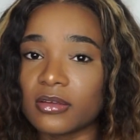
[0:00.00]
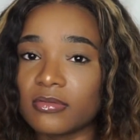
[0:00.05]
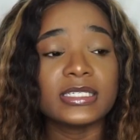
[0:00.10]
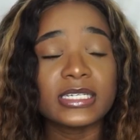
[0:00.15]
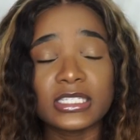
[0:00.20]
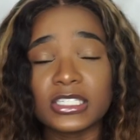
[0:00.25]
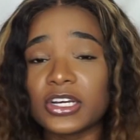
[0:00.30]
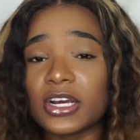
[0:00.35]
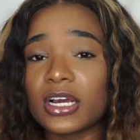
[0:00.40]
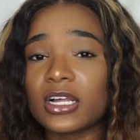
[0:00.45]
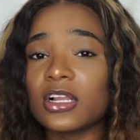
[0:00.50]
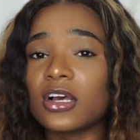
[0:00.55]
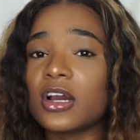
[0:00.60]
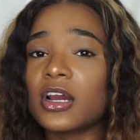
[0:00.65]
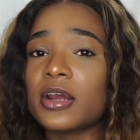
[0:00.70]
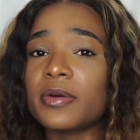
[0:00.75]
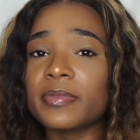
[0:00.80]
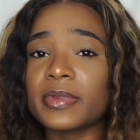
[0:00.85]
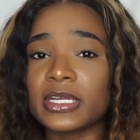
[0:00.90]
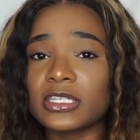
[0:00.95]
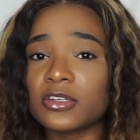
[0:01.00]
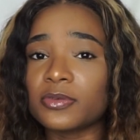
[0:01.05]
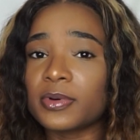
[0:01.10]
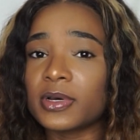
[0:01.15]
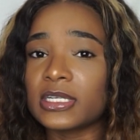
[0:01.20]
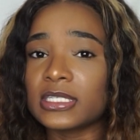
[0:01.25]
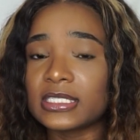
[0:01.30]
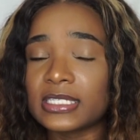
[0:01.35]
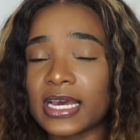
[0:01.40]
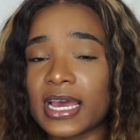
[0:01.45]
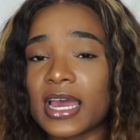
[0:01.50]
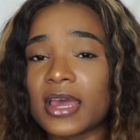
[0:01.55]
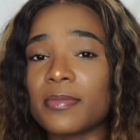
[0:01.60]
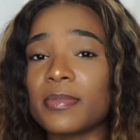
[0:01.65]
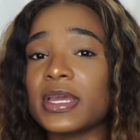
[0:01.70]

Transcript: Set your alarm, get up on time,